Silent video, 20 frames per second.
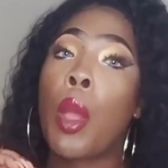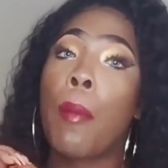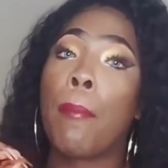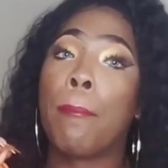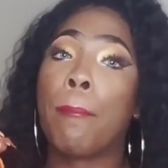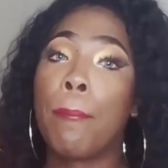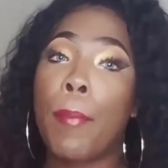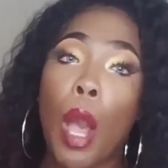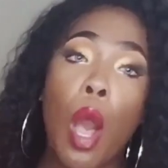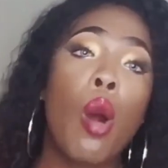
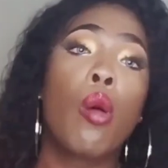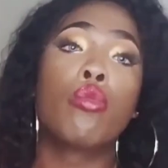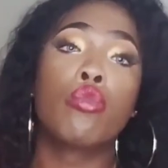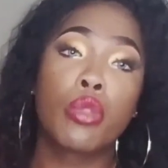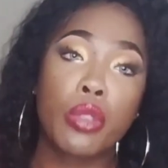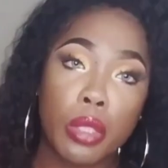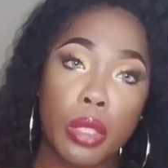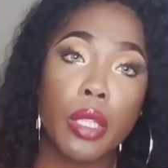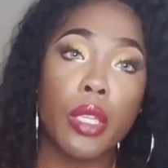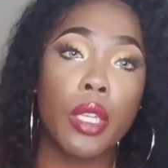
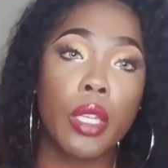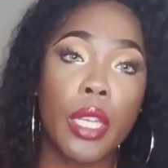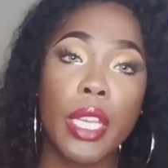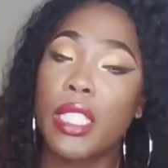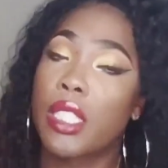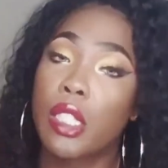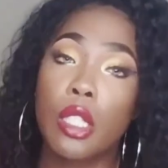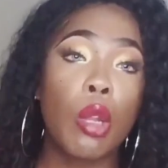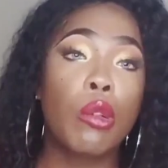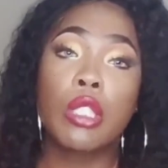monster. It's
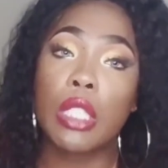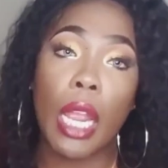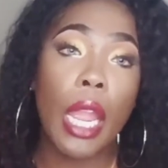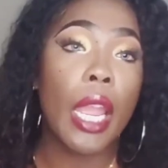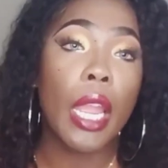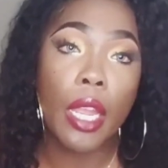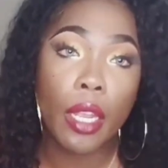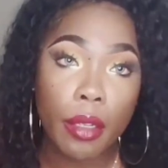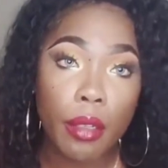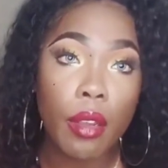no
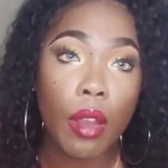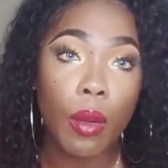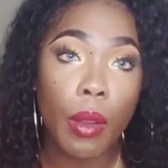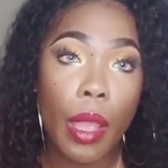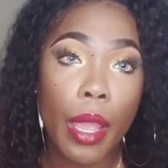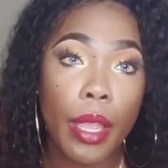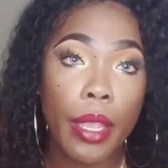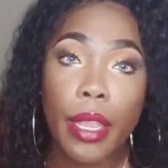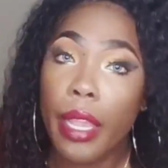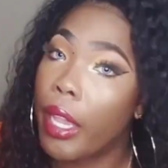shade,
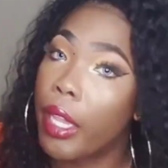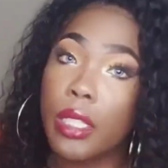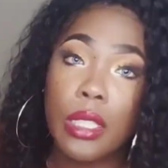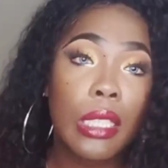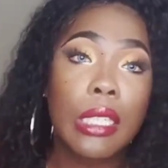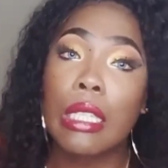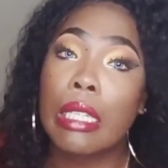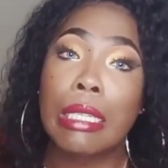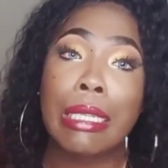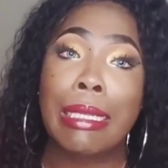okay? It's
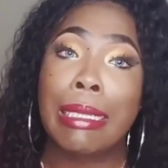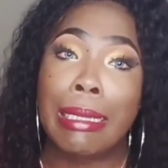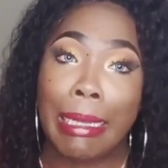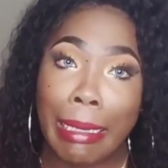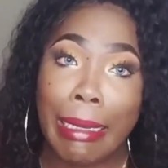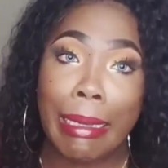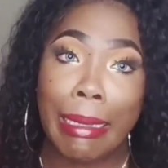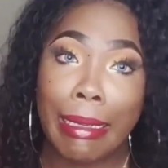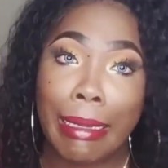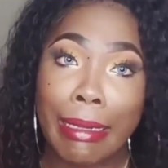
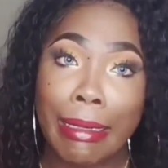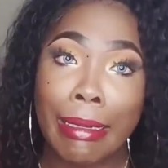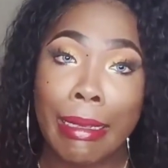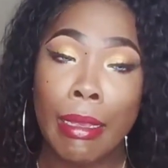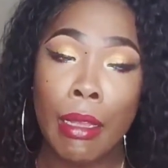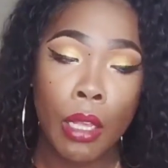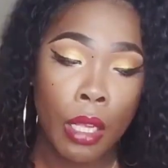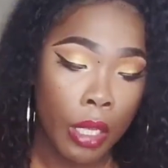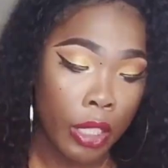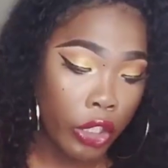none.
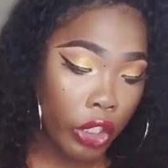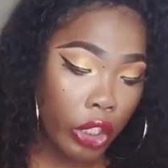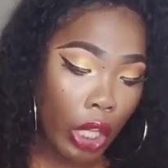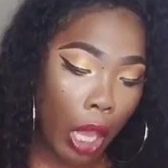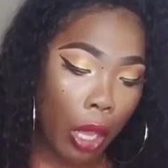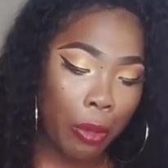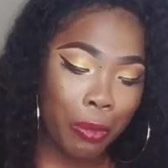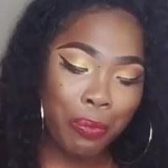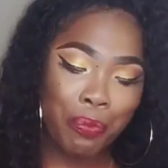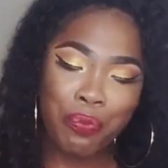
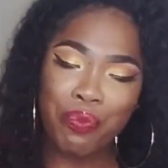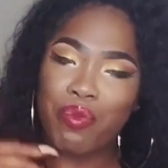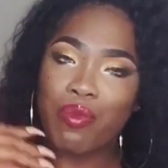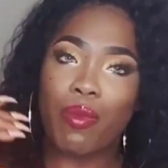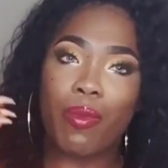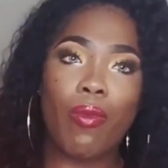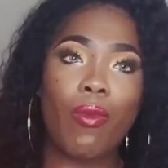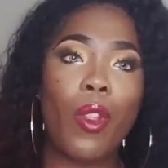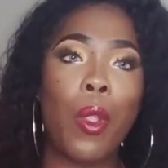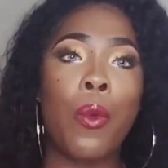So,
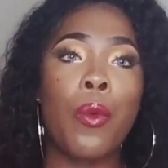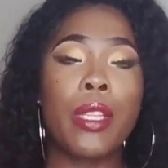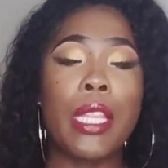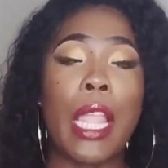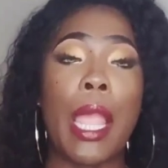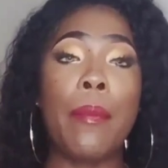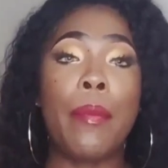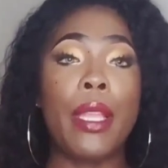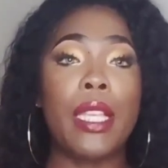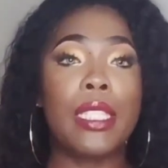with that
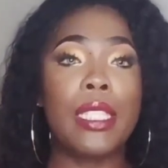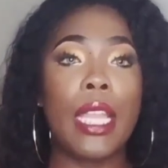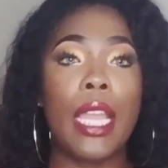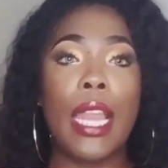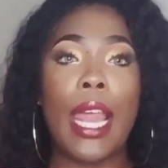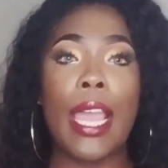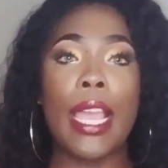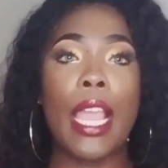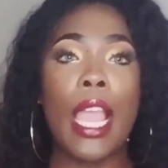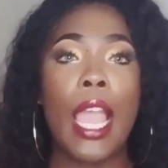being said,
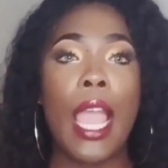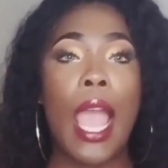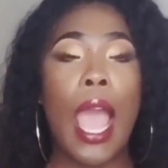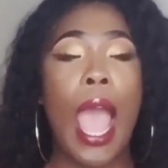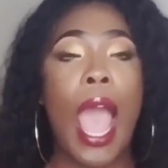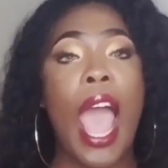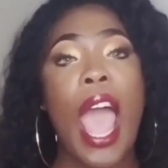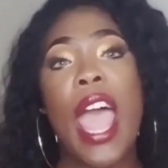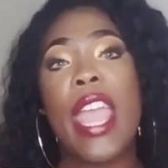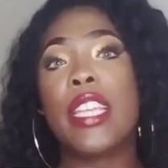like,
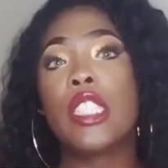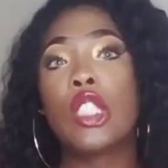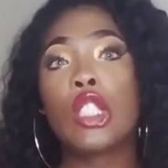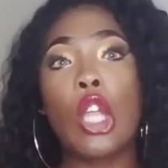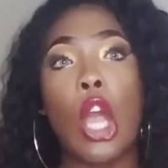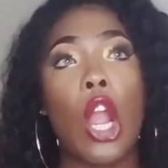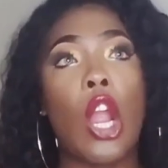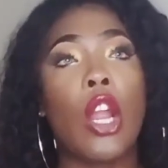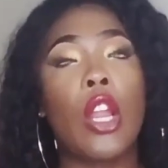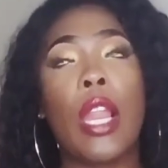I
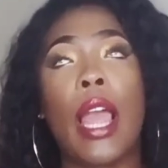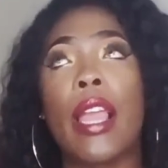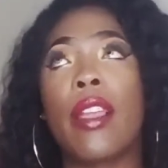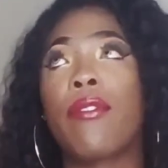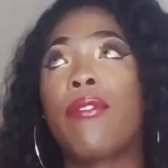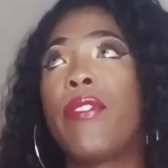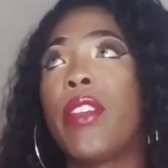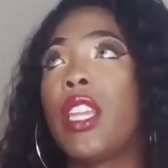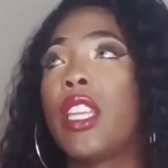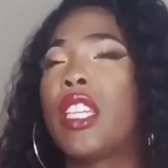started
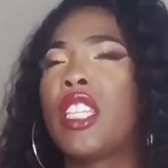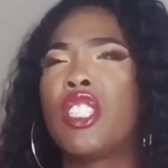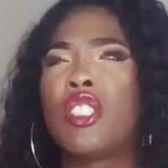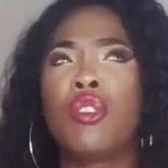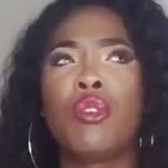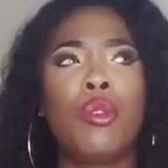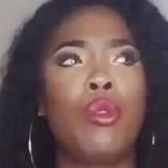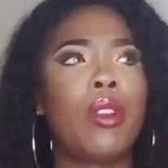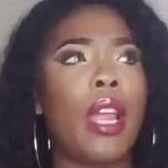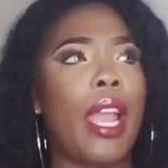feeling this
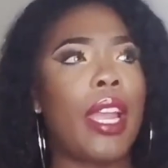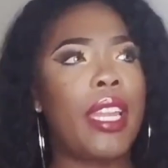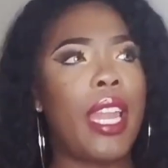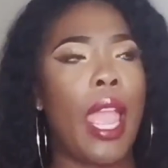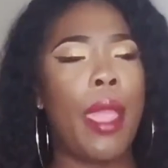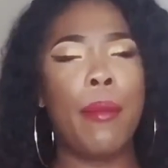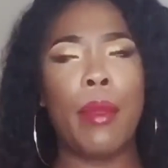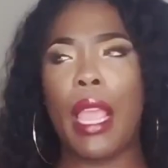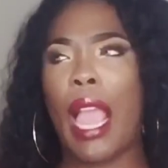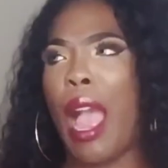new
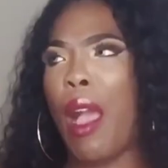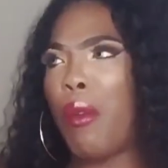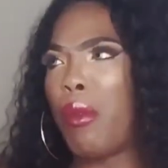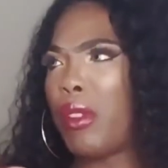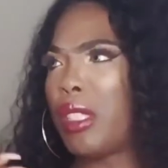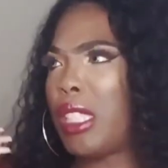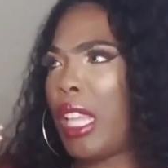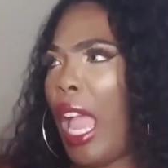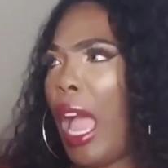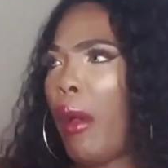dynamic. I
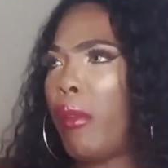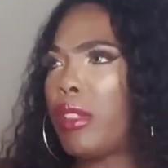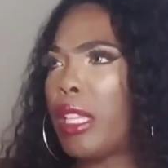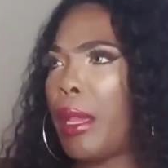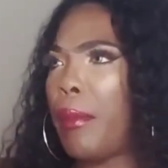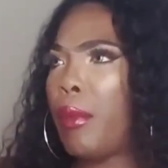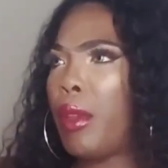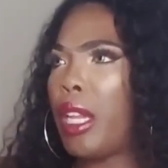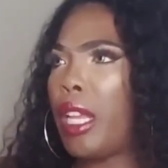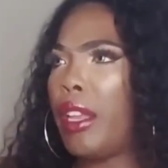was
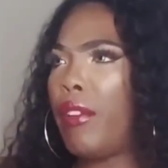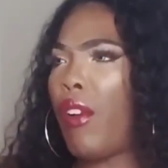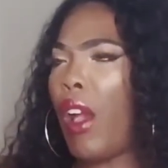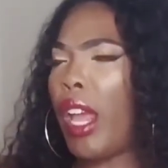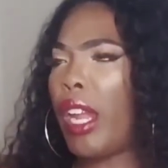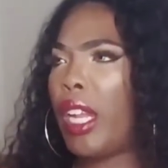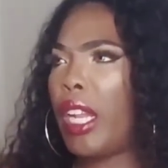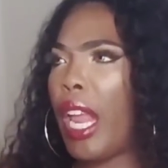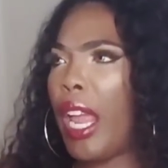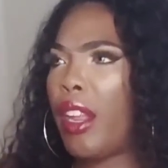able to, if I
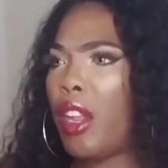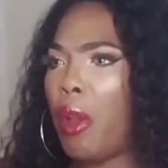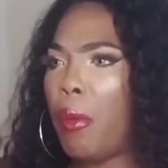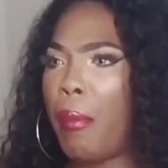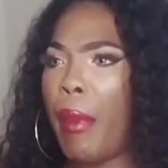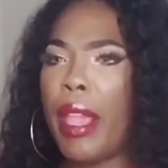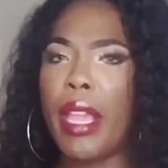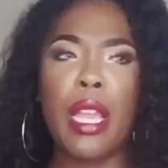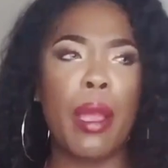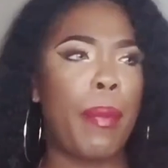didn't have no
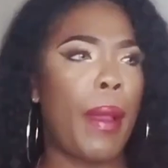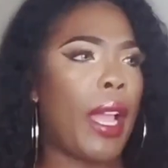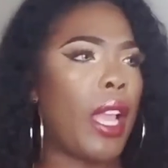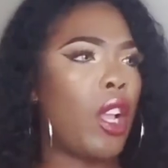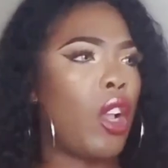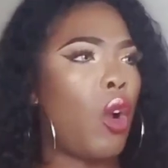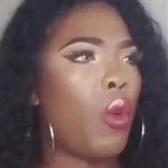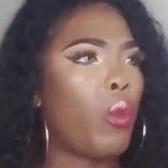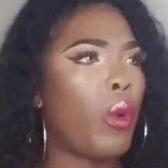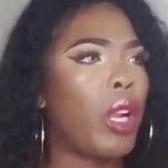makeup, I can go
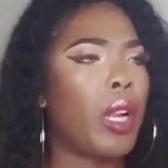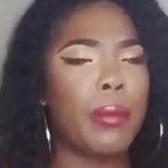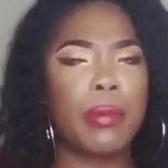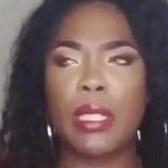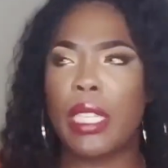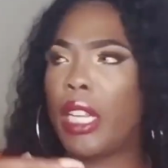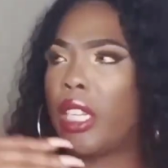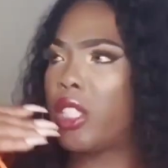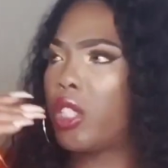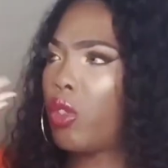run
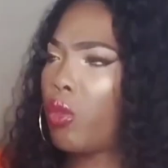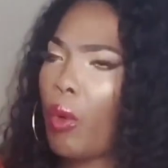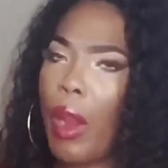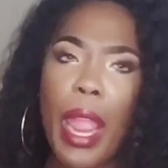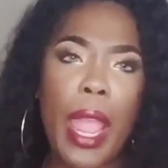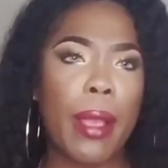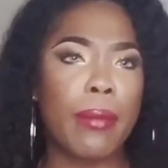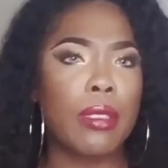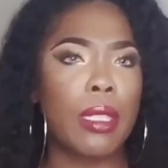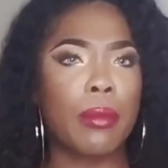upstairs and
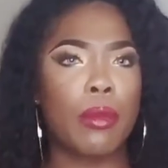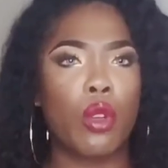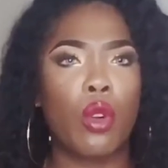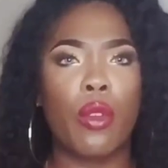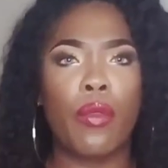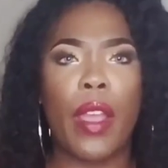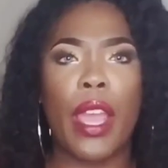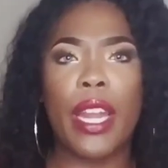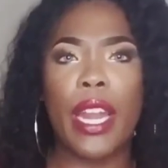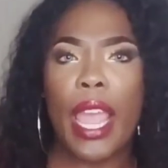grab something, or if
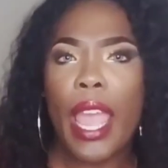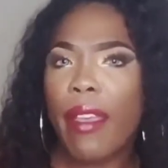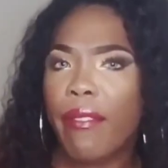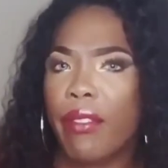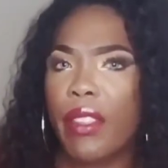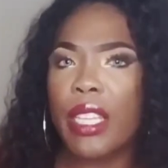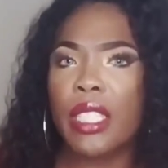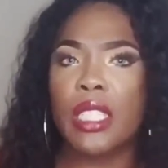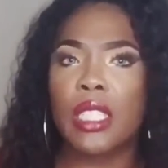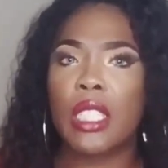I didn't have
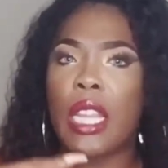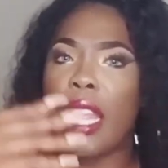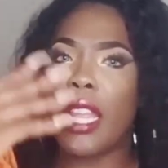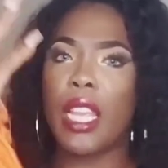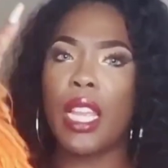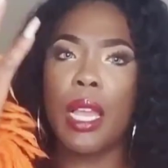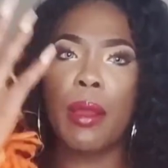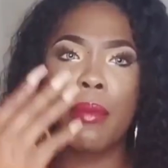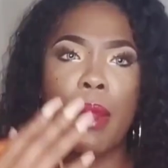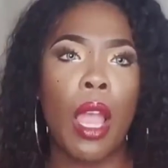this, they can
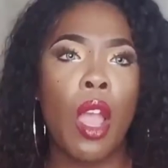come down.